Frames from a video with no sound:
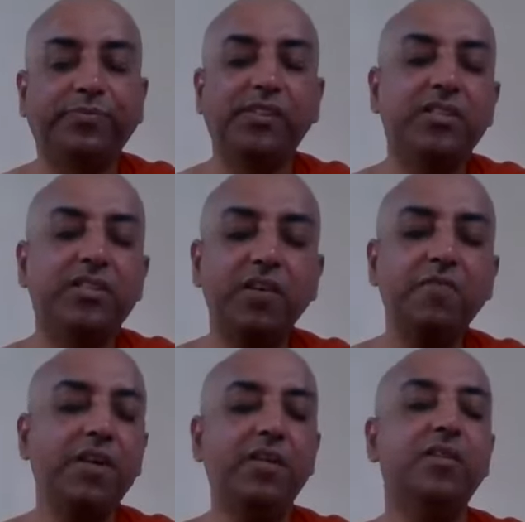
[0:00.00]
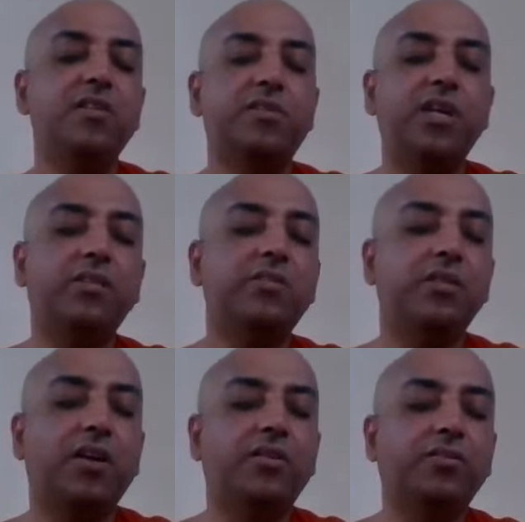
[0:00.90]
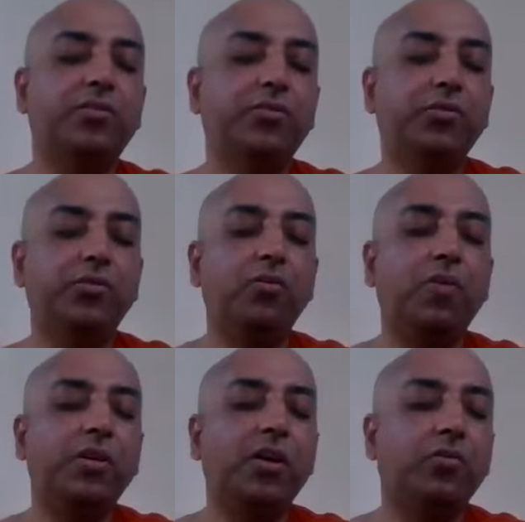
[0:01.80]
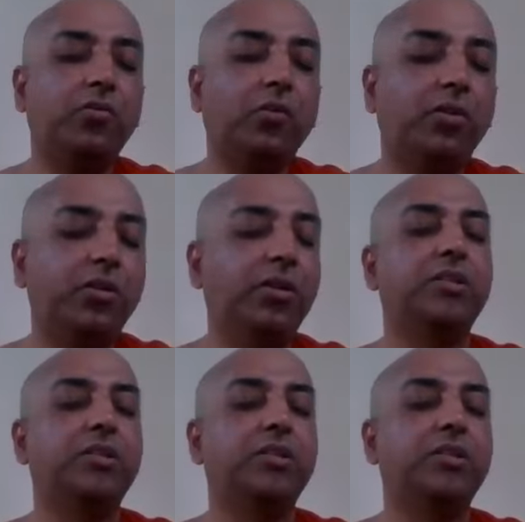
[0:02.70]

In the same way, these chetasikas, you should know what are good